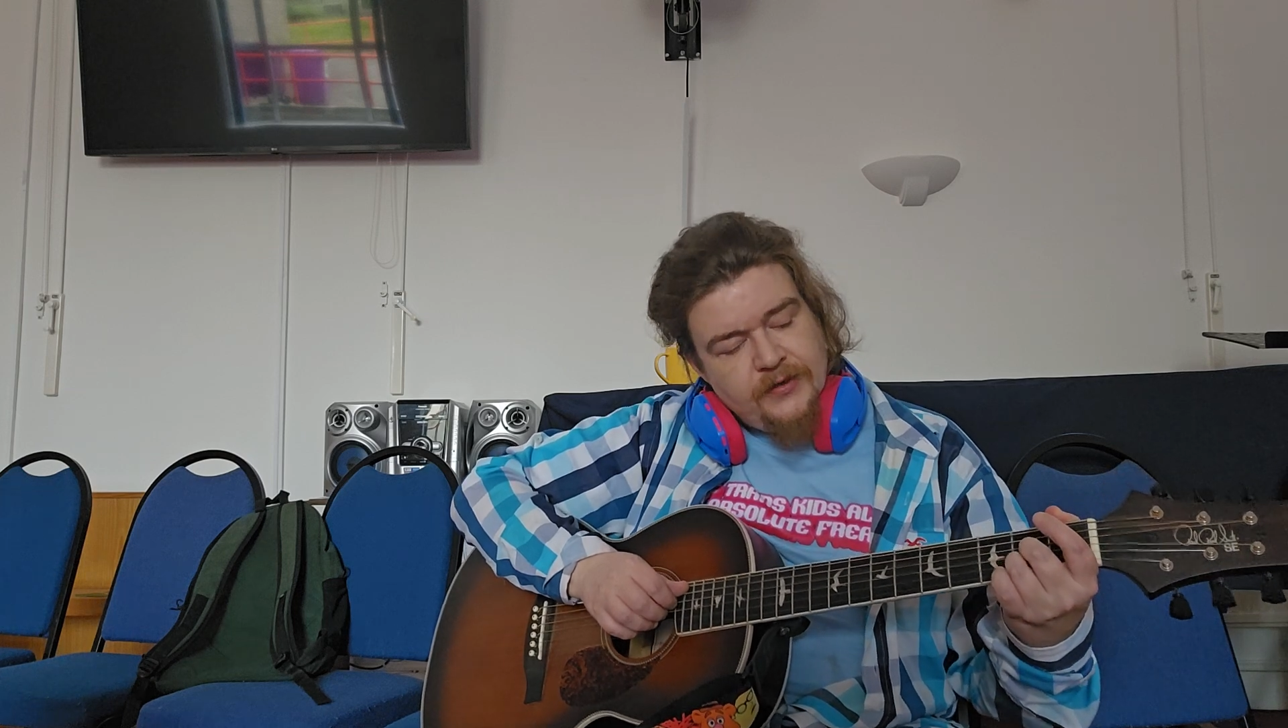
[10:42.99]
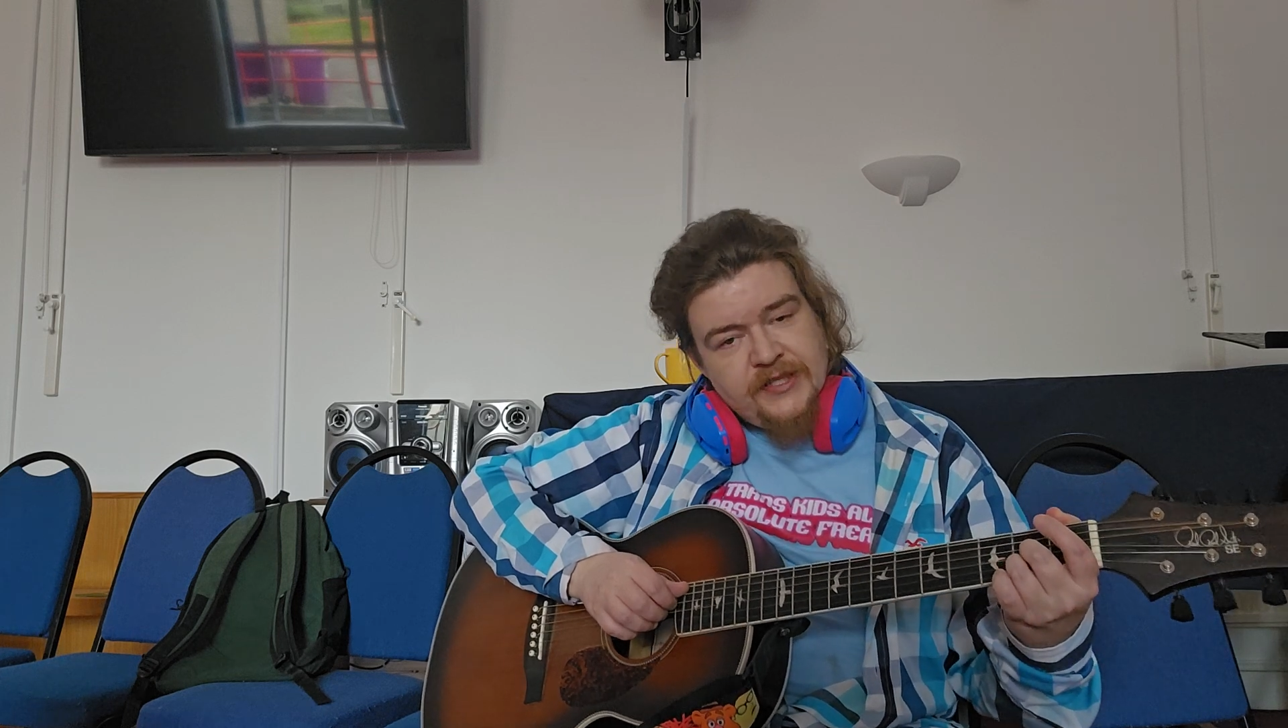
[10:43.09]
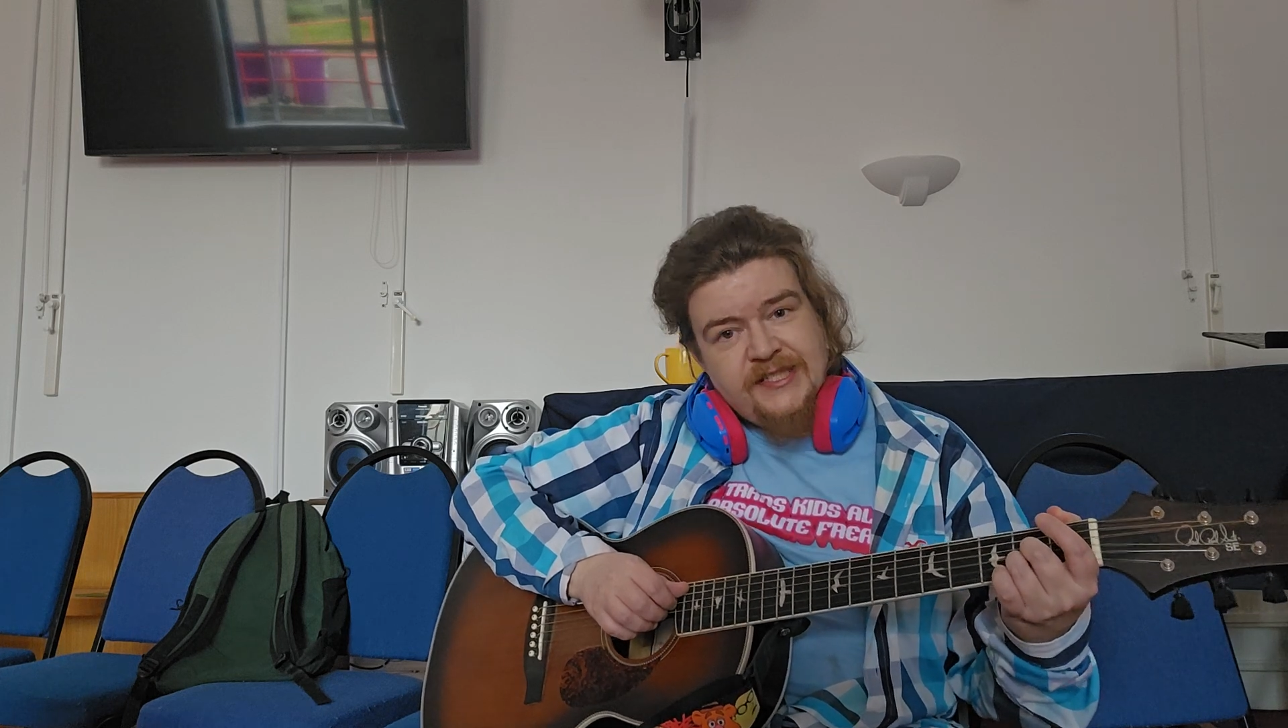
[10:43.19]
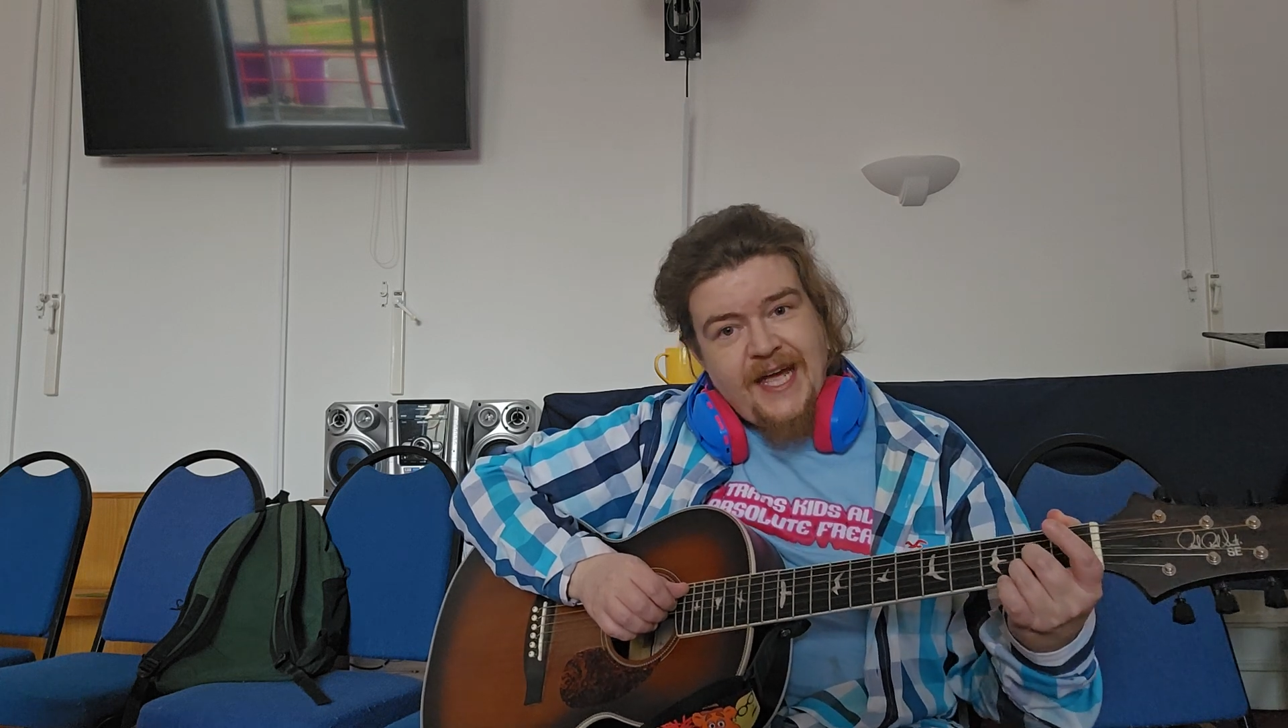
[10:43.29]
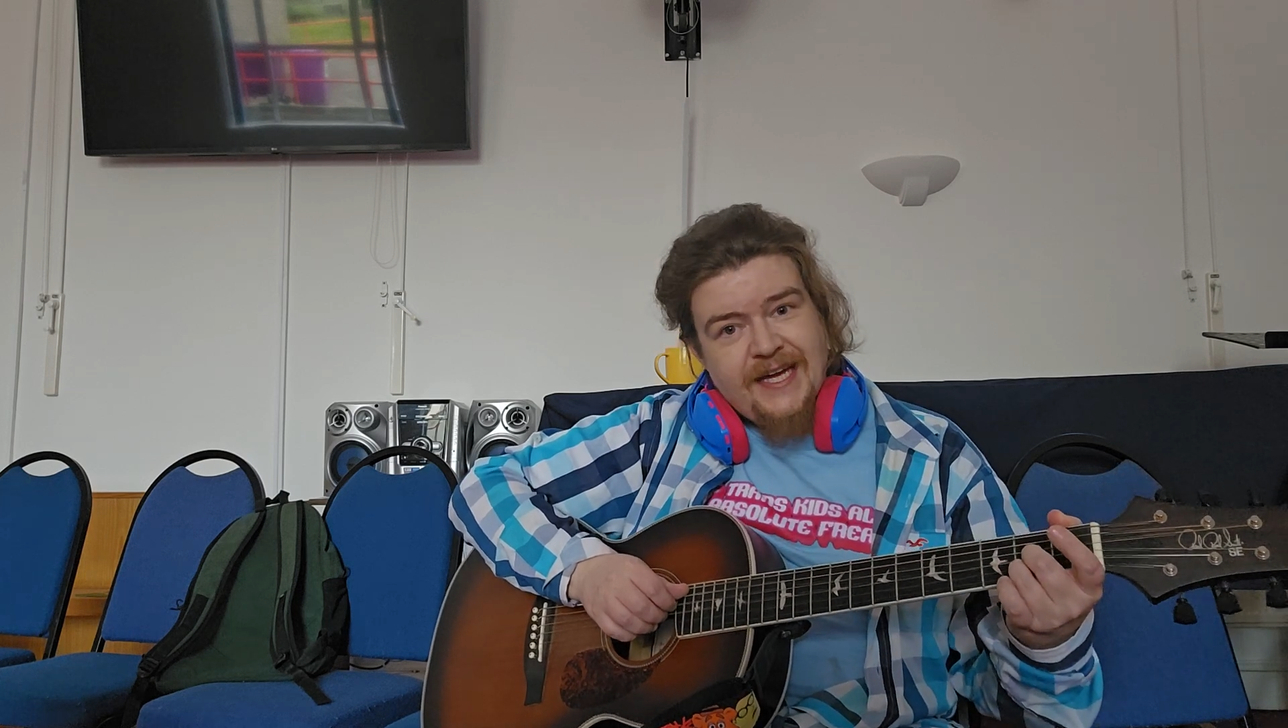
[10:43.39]
the
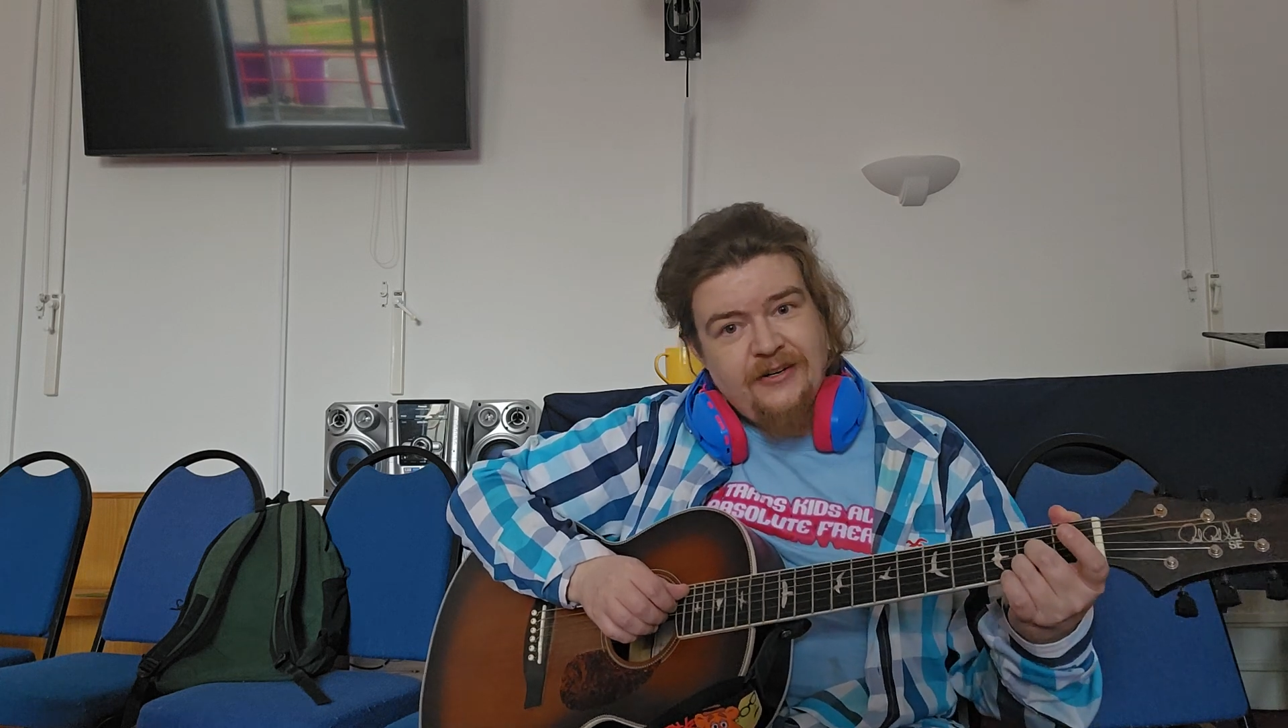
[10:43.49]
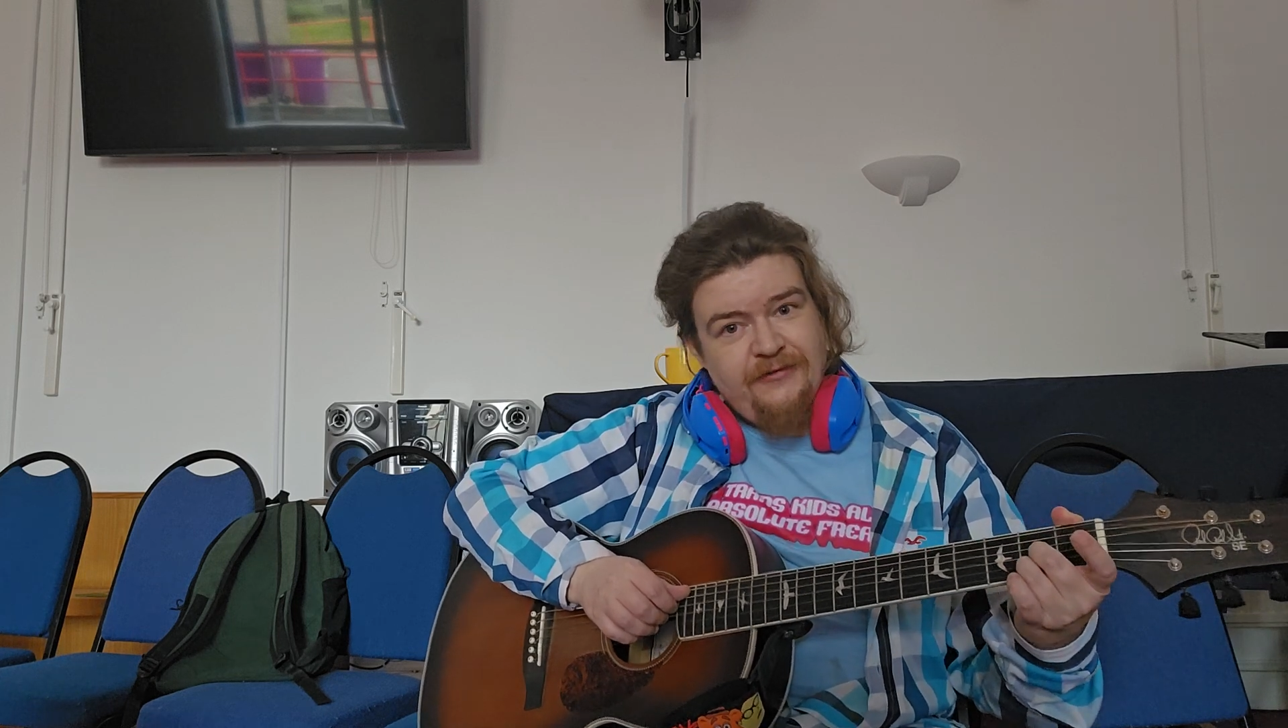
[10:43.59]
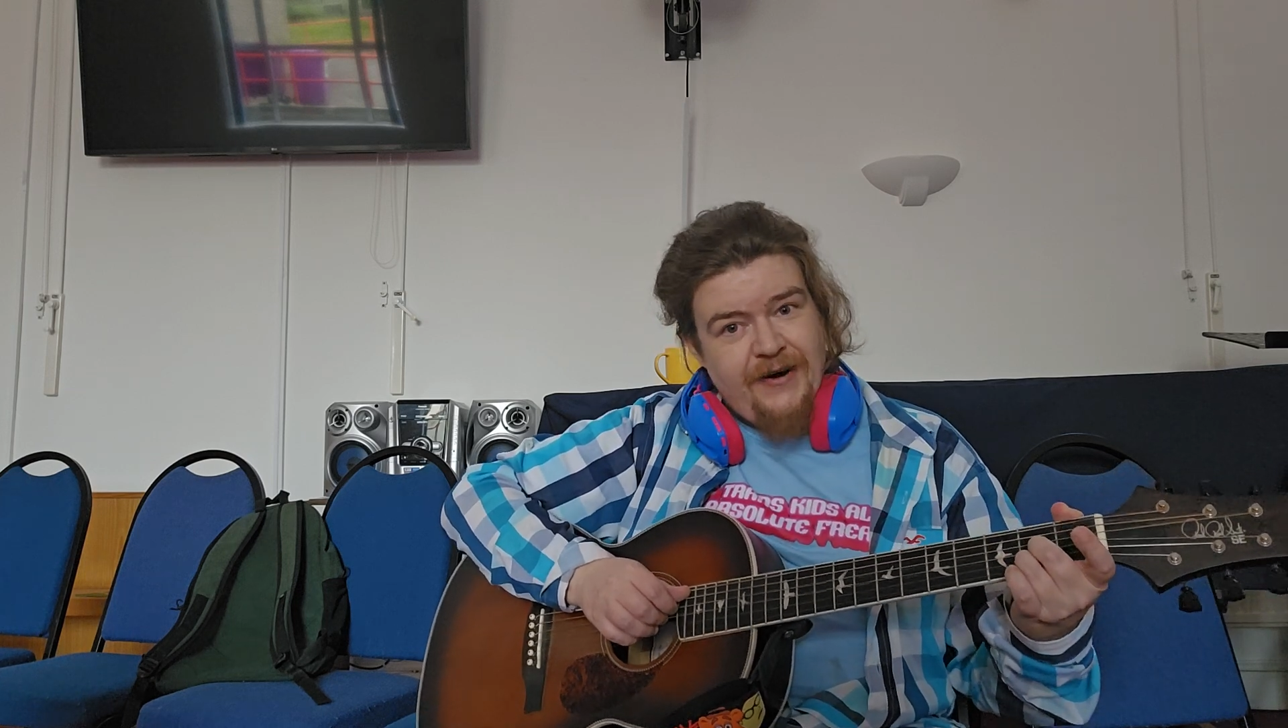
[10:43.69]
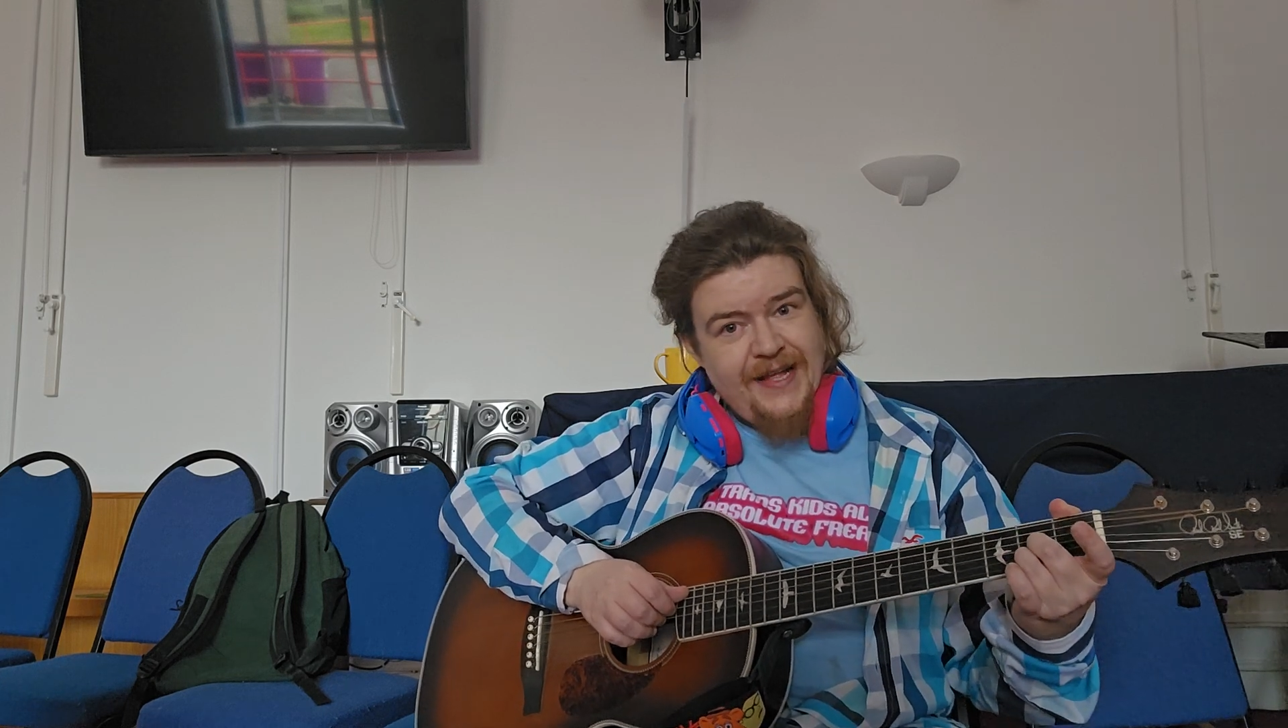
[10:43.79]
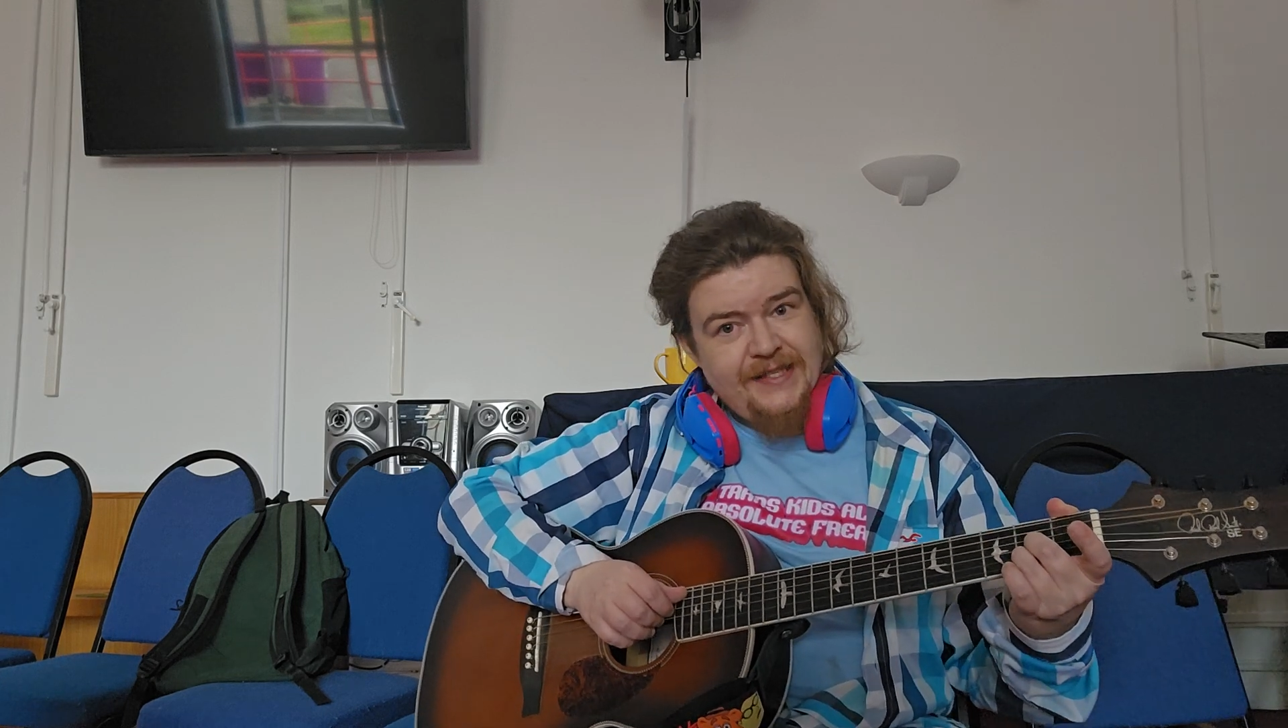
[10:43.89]
2nd
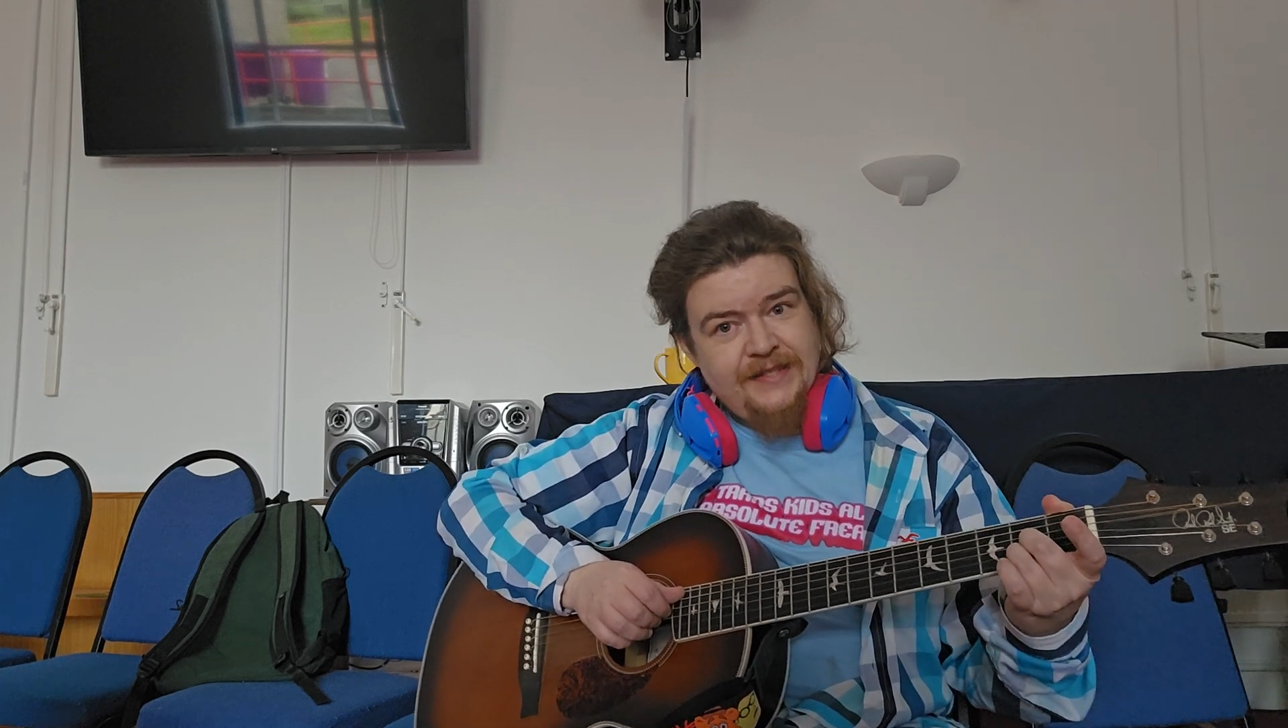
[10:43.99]
fret